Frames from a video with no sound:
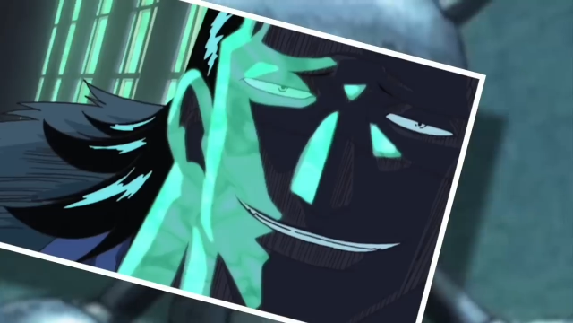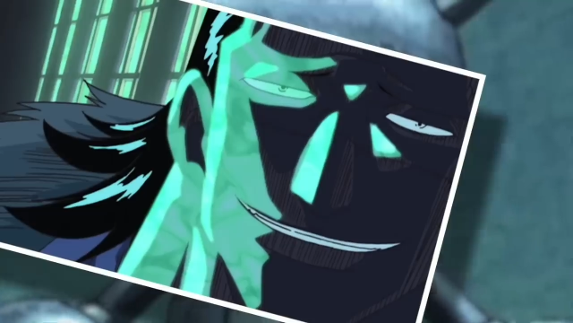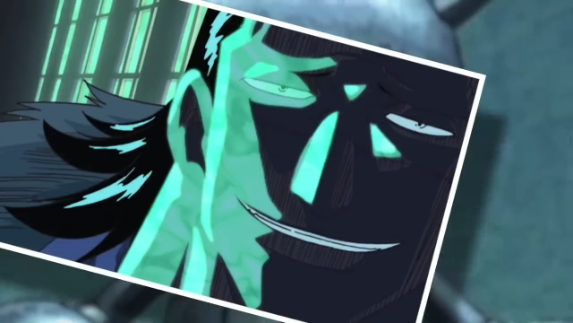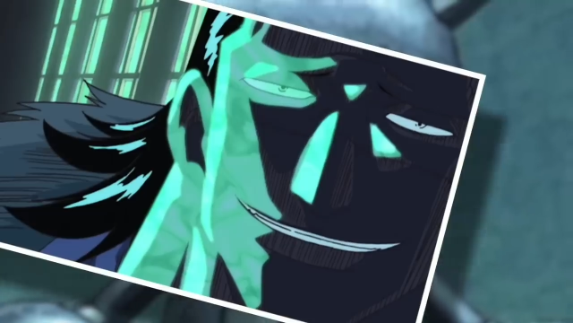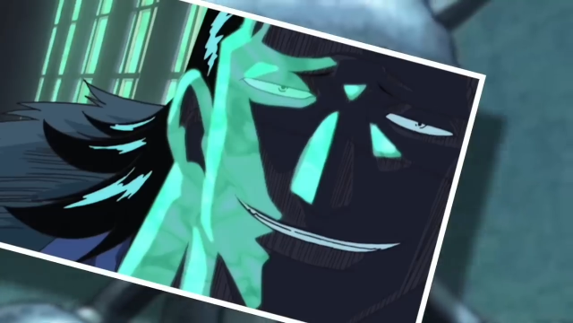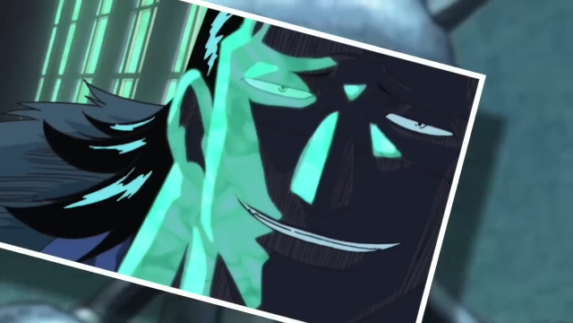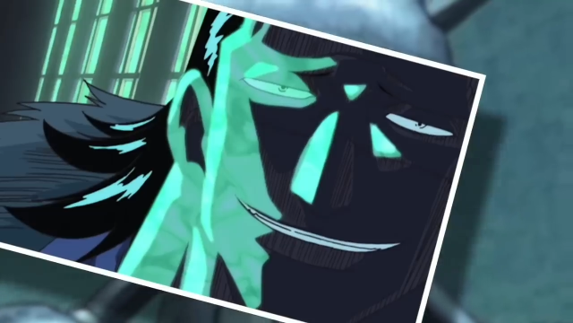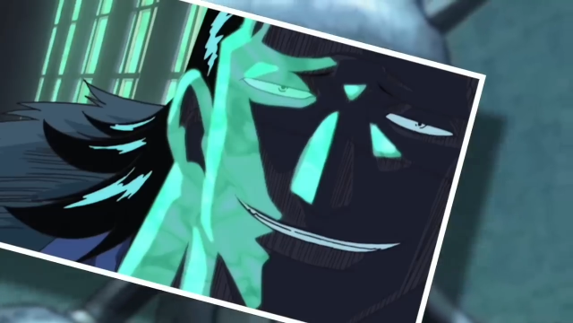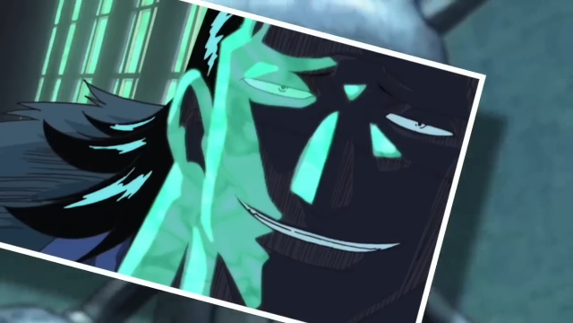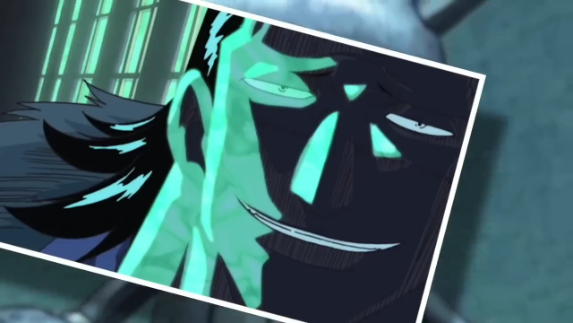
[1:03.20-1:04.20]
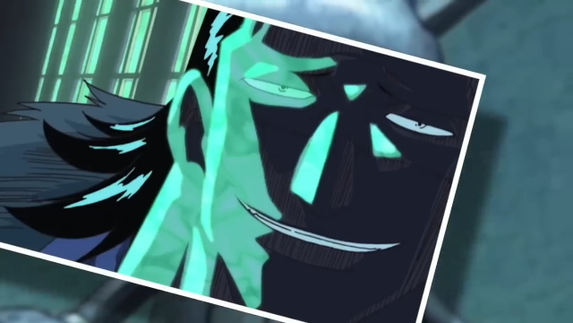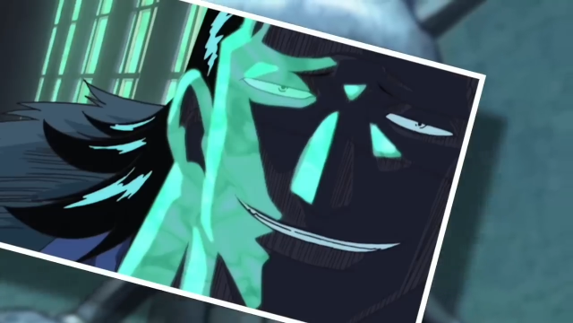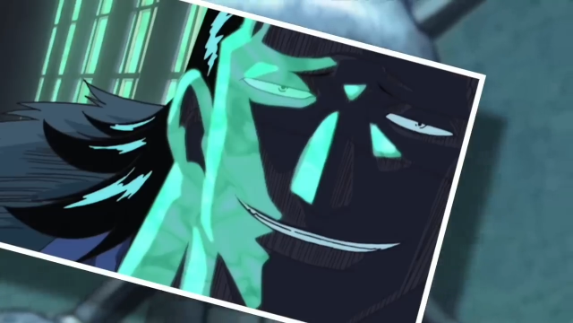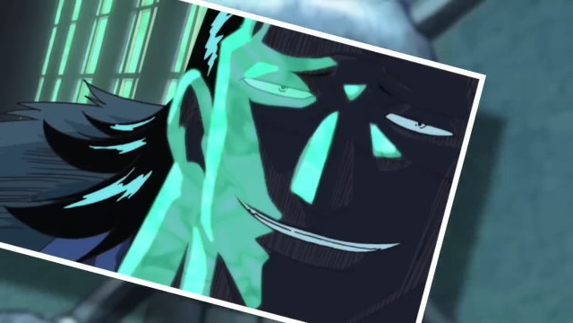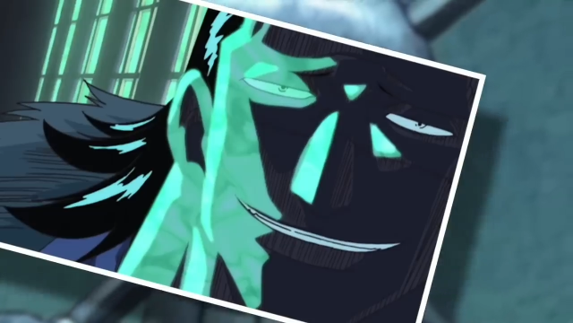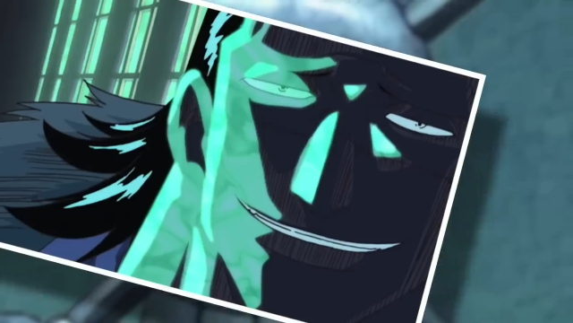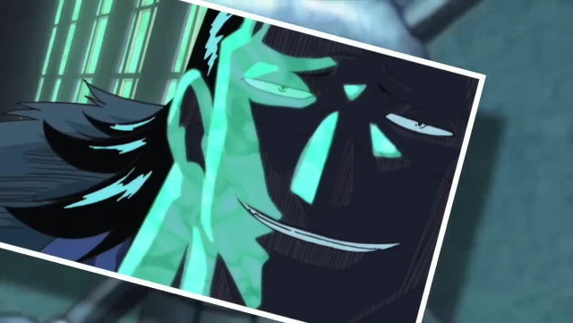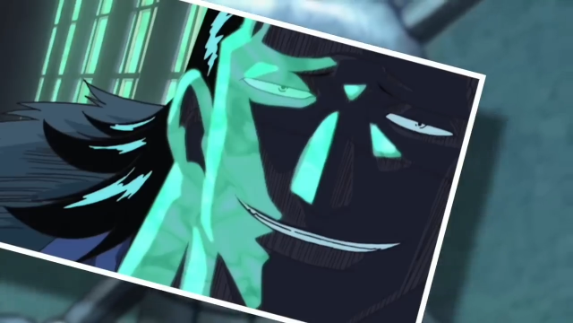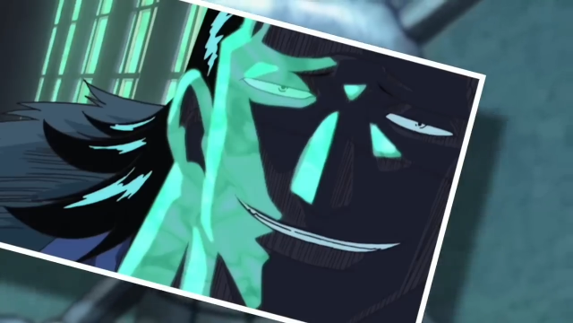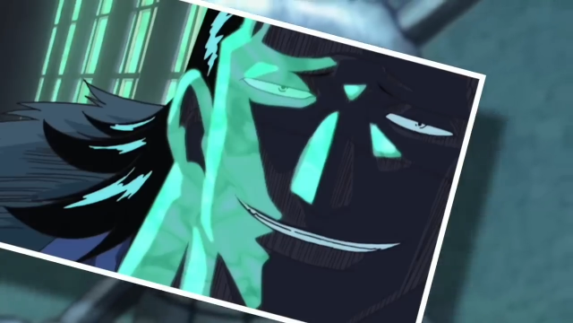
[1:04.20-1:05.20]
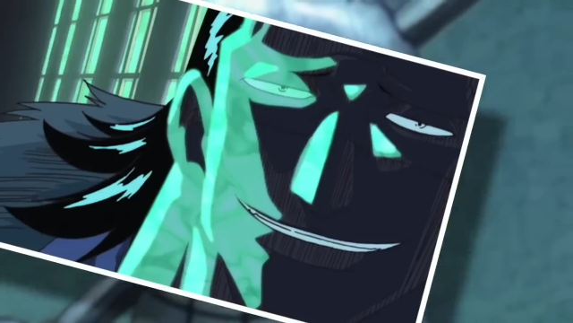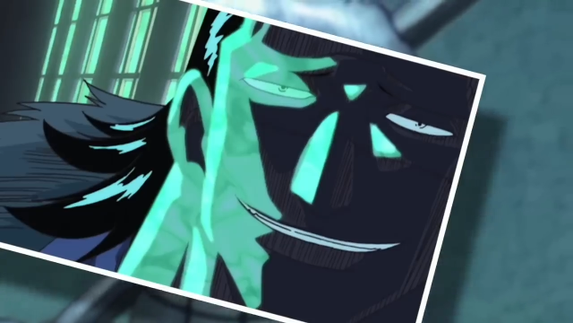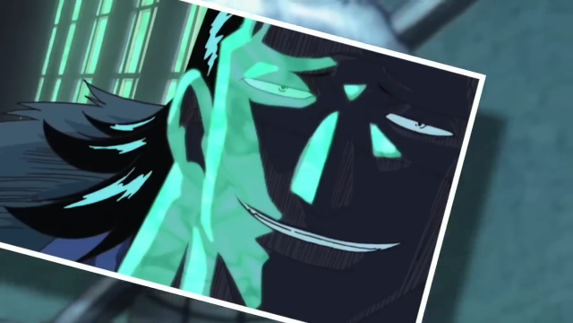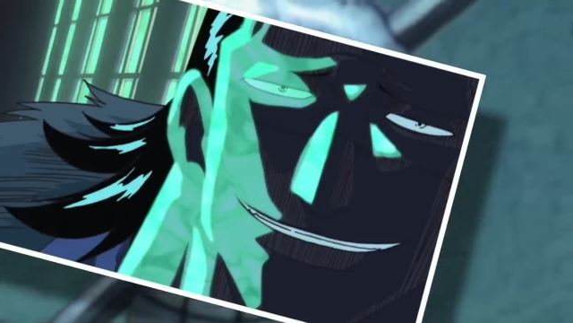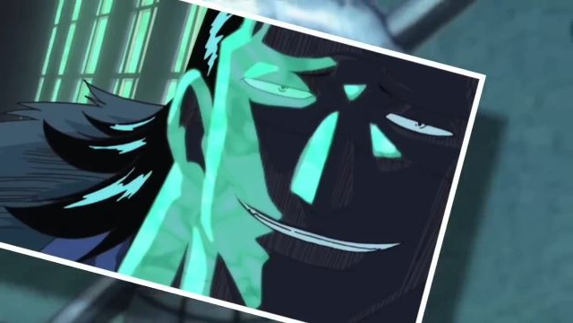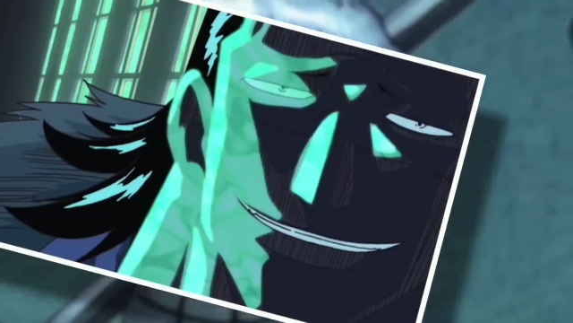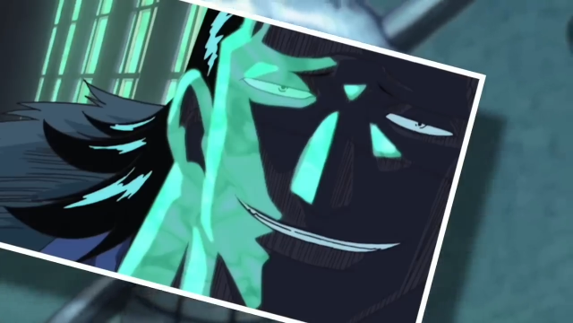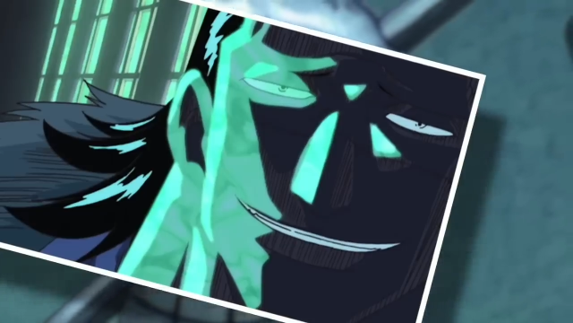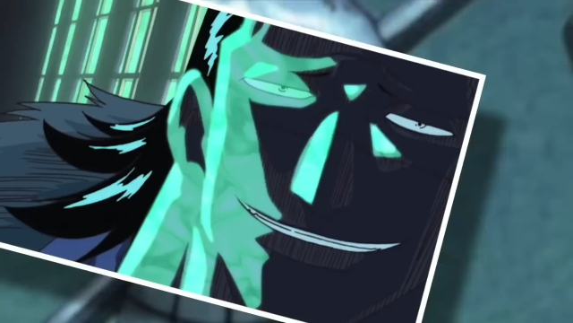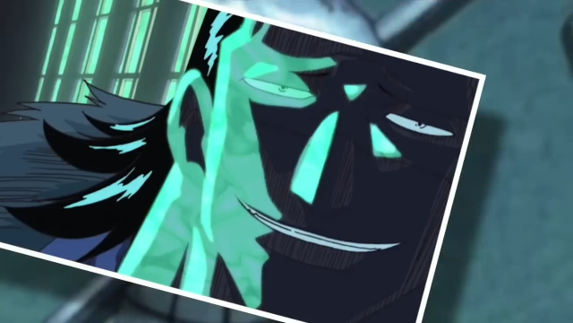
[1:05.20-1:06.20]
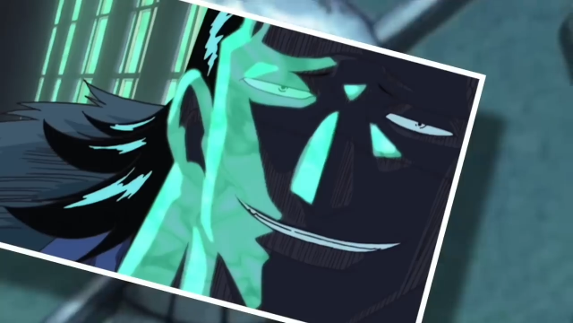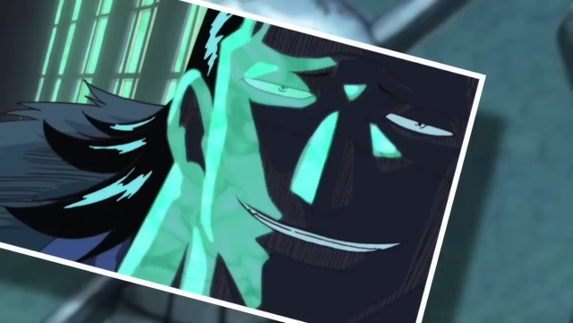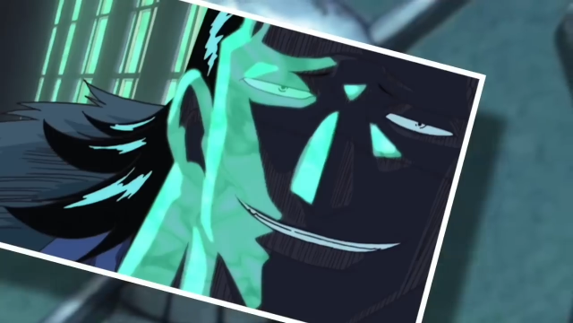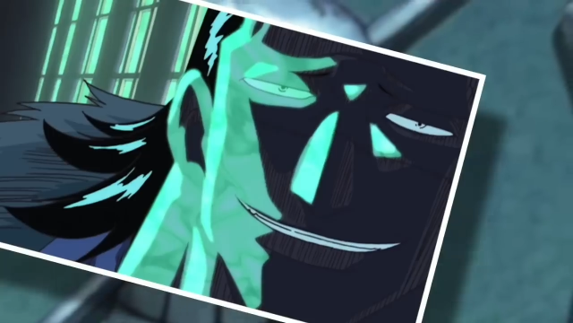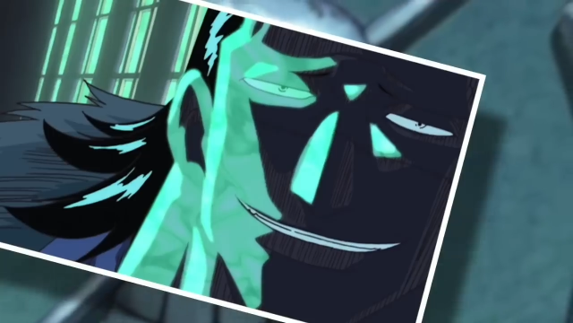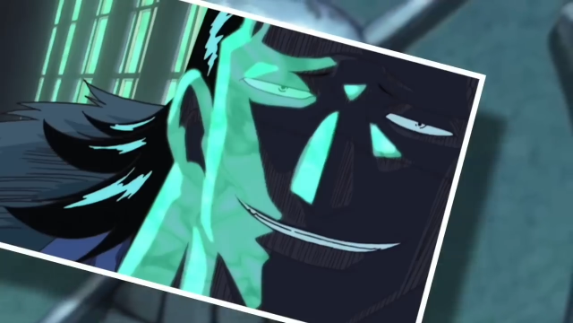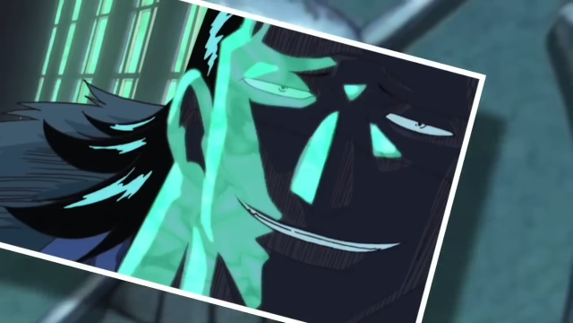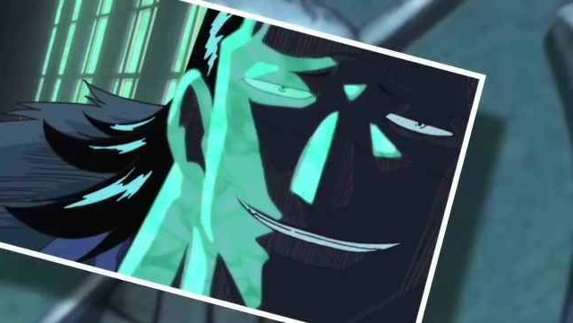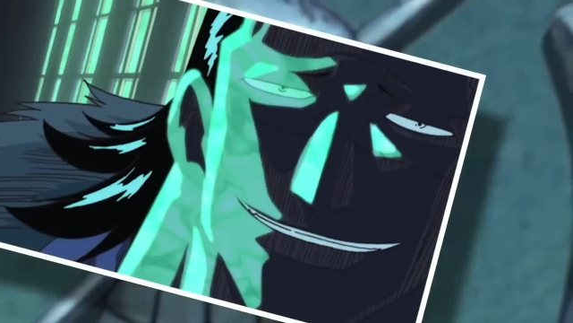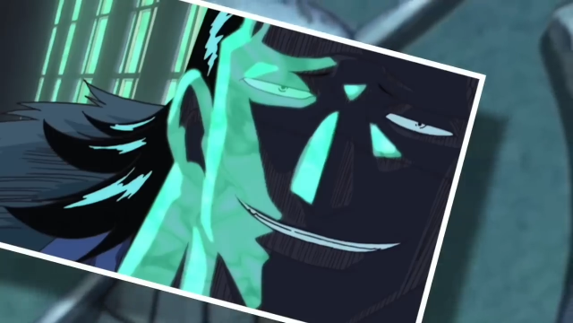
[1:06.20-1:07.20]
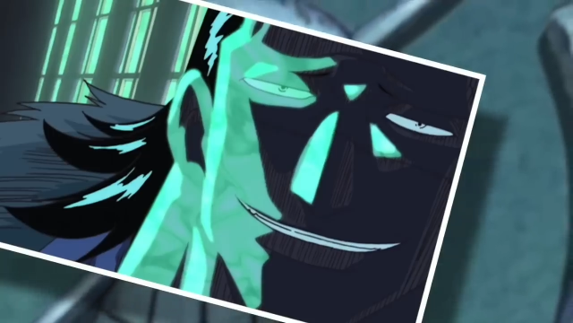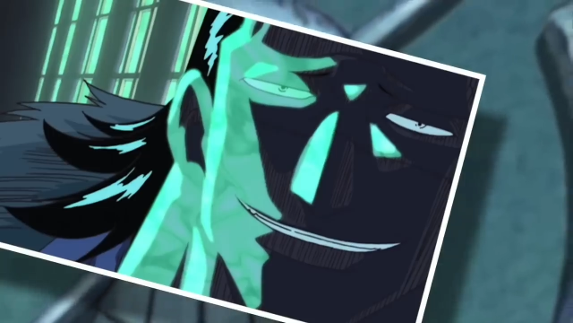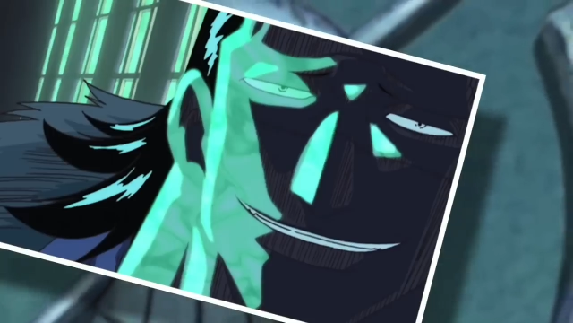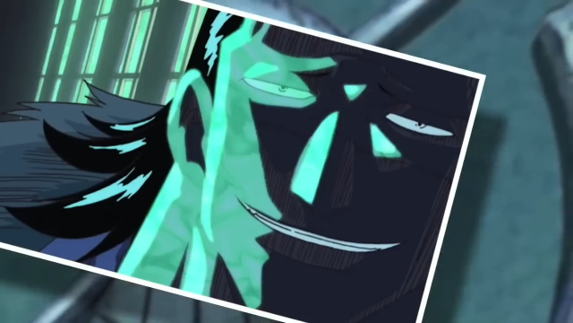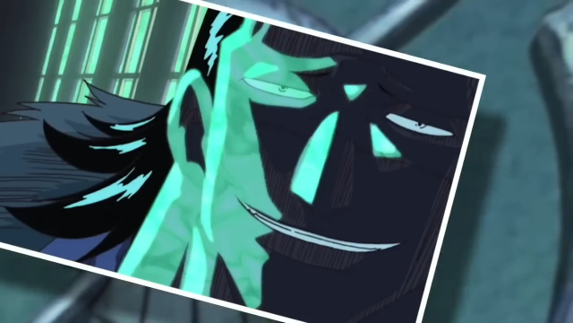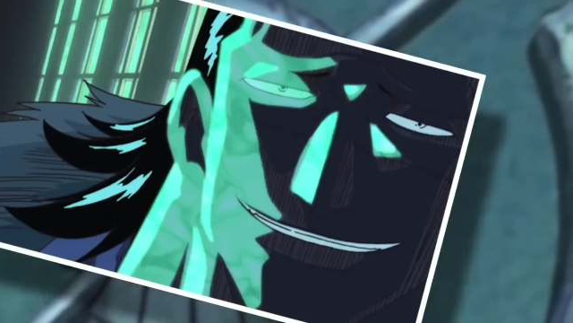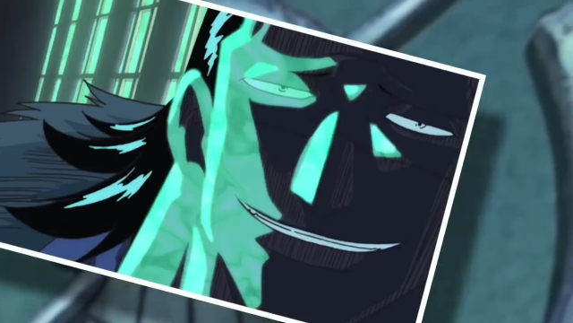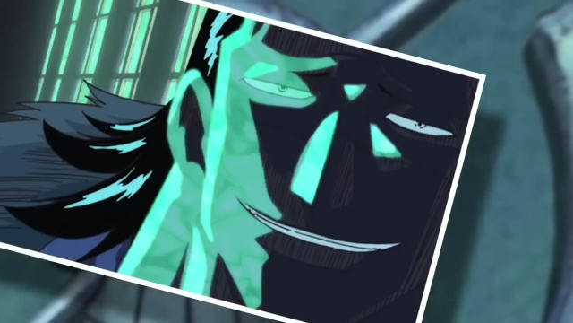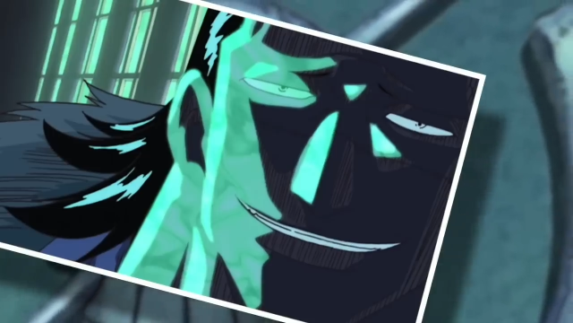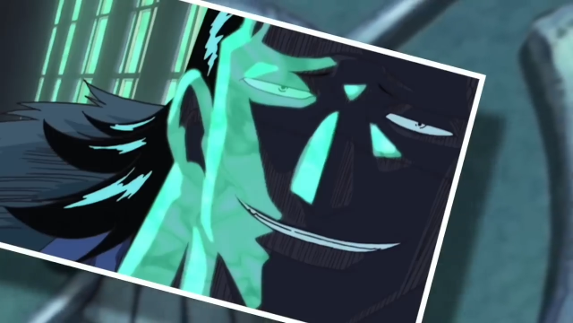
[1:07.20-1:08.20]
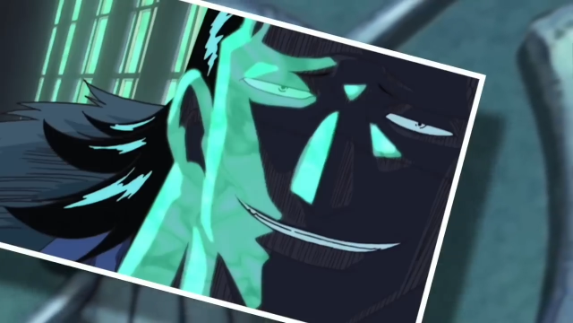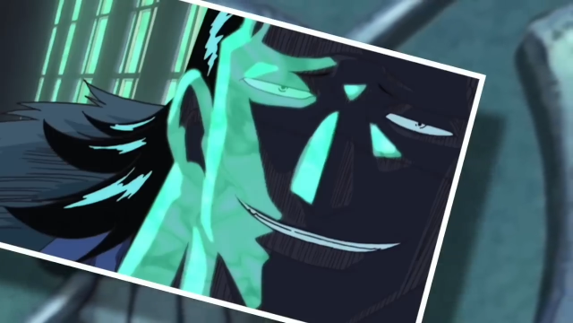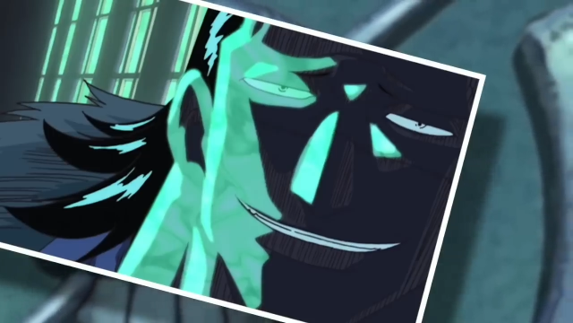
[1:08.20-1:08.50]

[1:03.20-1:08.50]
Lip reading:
[unreadable: no face in view]